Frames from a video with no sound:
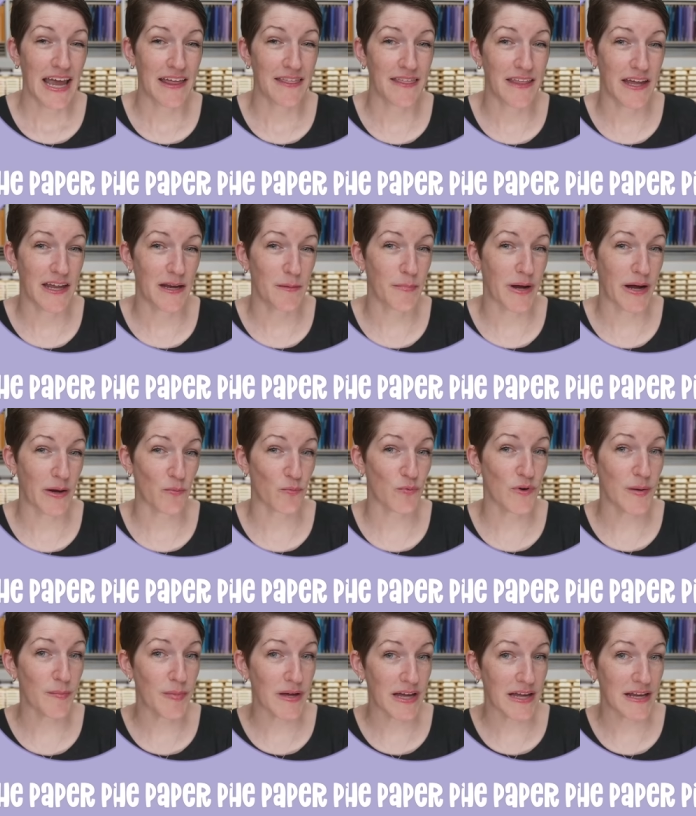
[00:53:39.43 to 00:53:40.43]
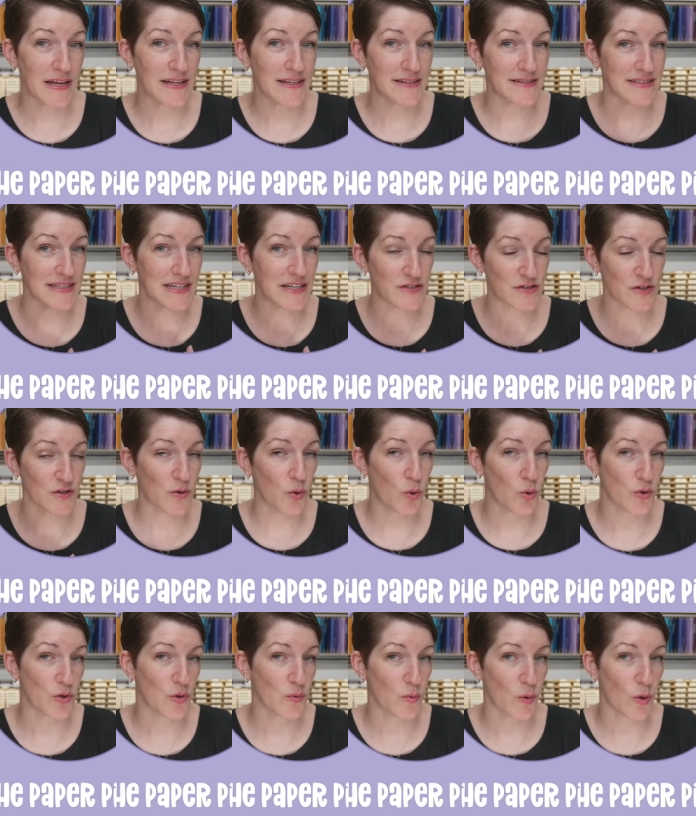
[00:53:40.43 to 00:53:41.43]
And then my ribbon is each a
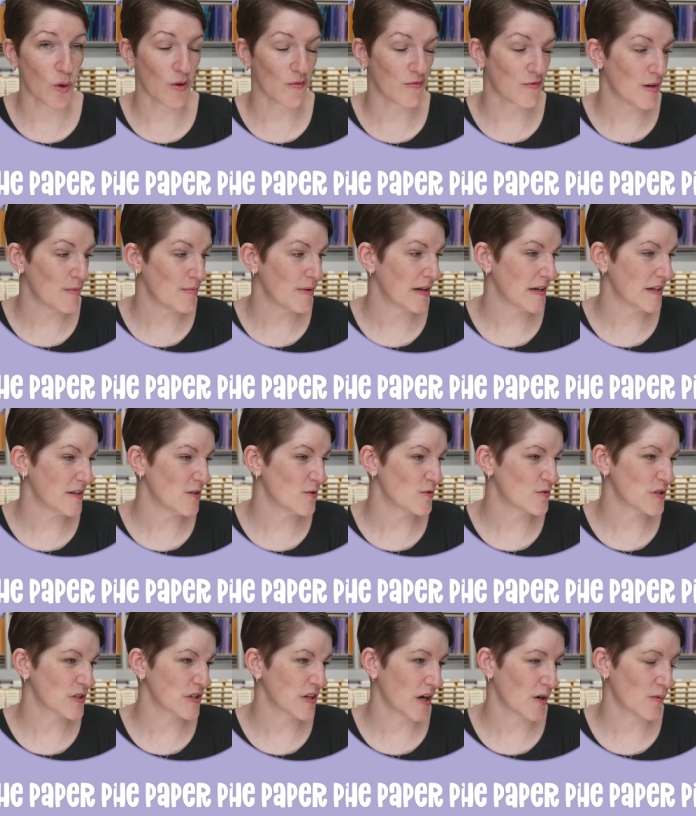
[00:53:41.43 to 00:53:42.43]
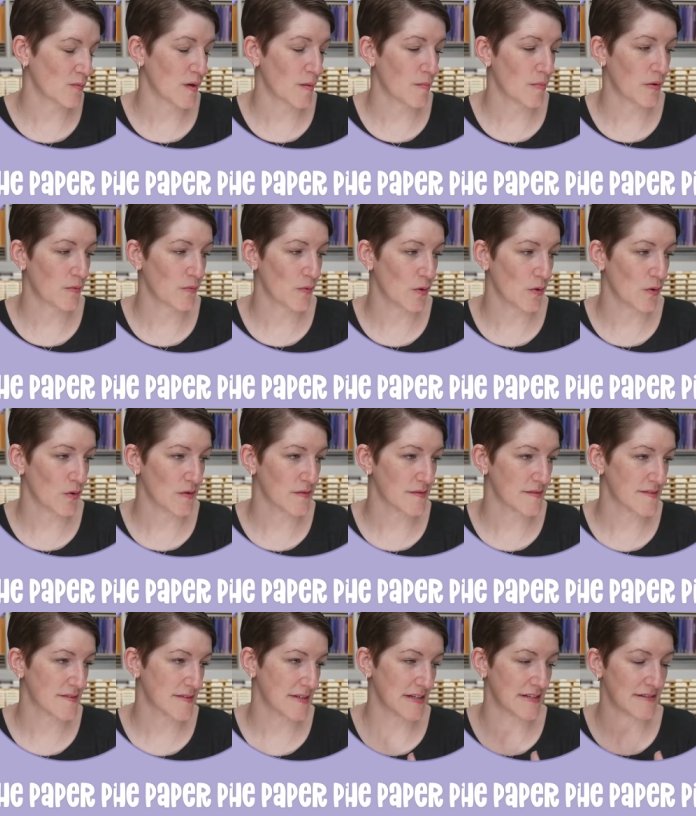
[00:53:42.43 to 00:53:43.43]
quarter roll of ribbon. Usually our ribbon
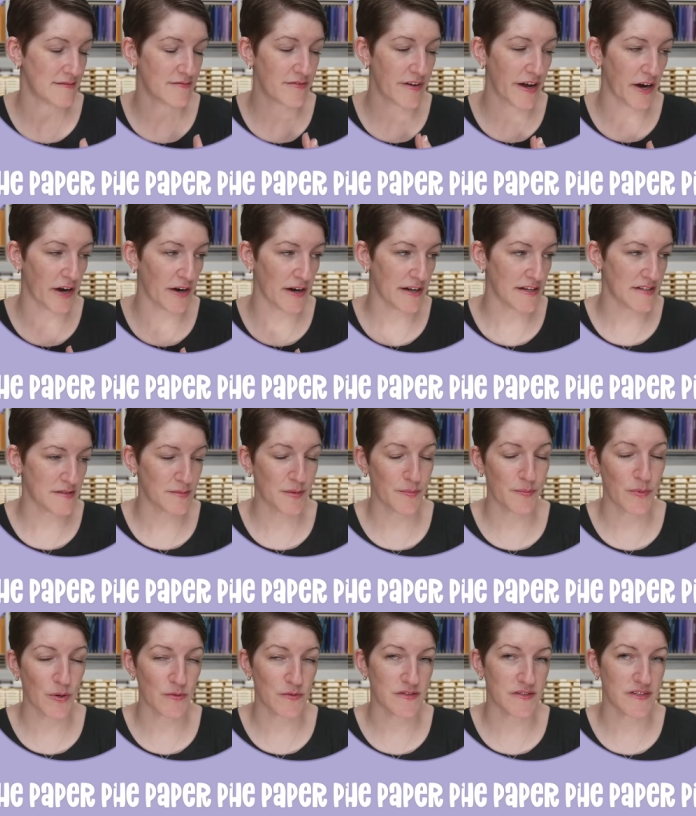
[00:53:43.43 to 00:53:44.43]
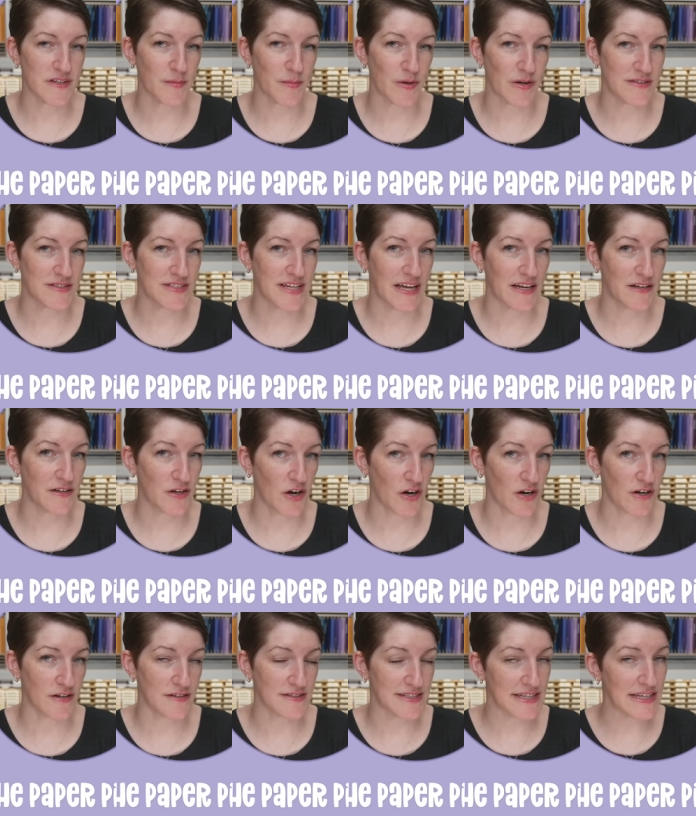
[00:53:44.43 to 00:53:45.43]
rolls, it varies, but most of them are 10
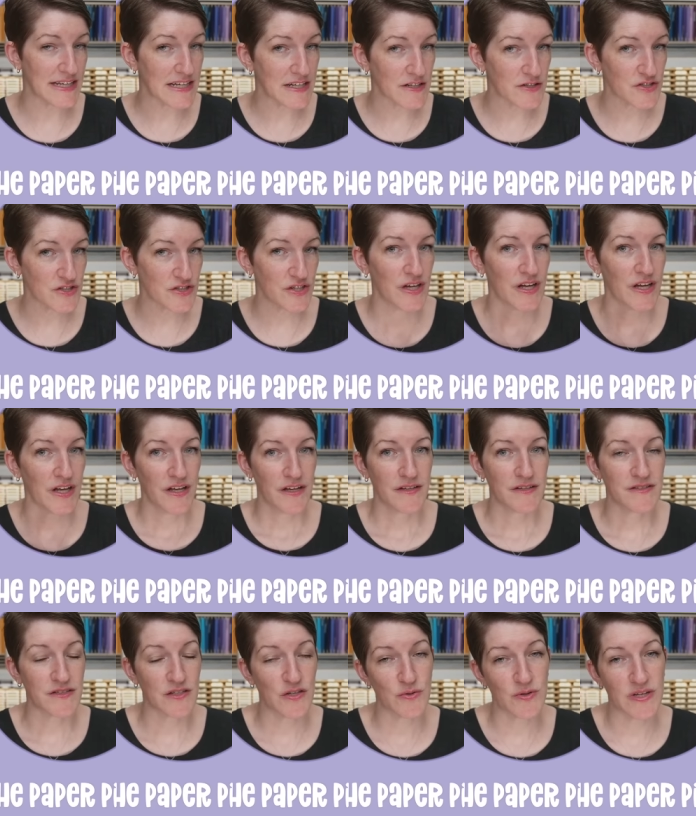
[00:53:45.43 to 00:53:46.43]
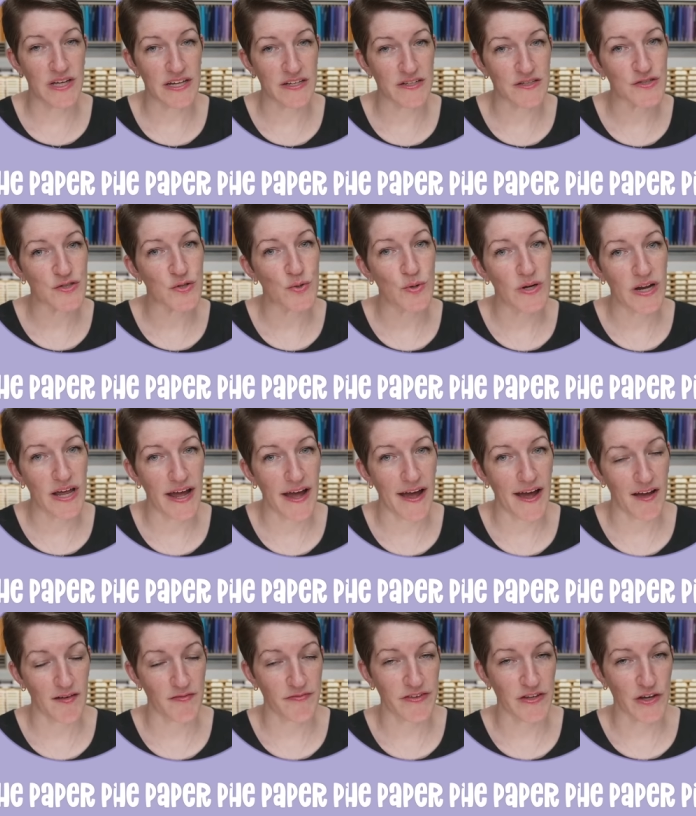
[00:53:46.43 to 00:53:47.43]
yards each. So you'd get two and a
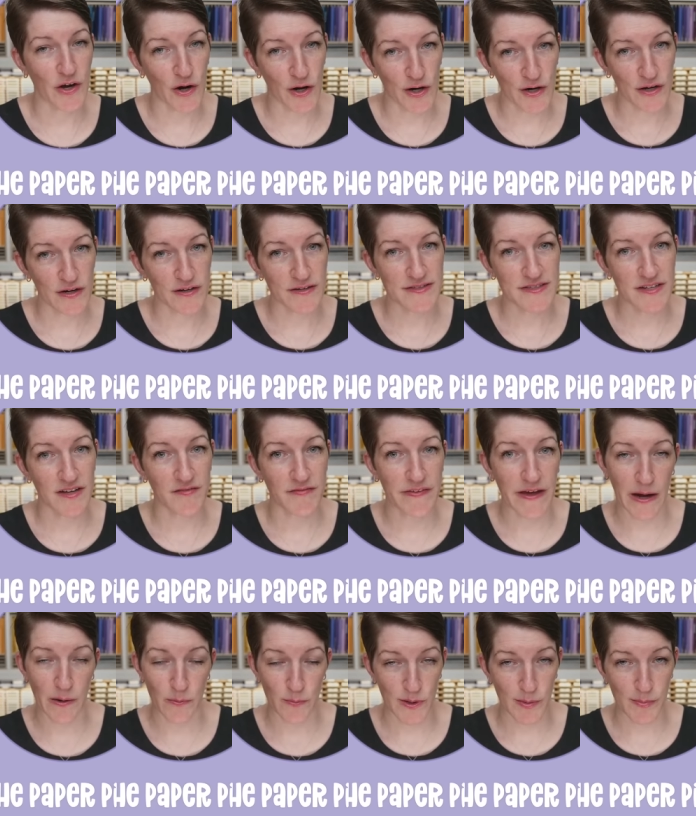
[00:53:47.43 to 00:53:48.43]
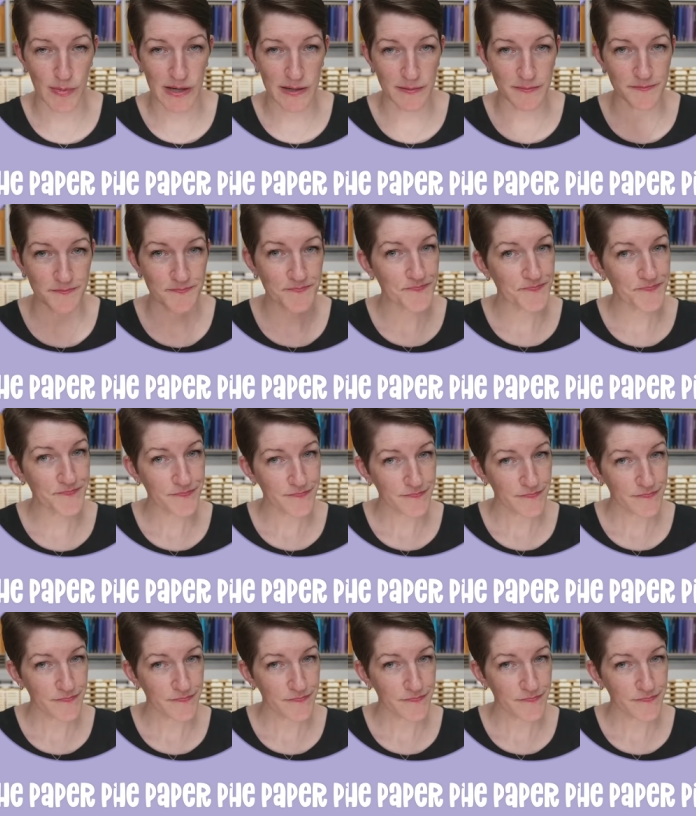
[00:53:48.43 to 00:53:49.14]
half yards of that ribbon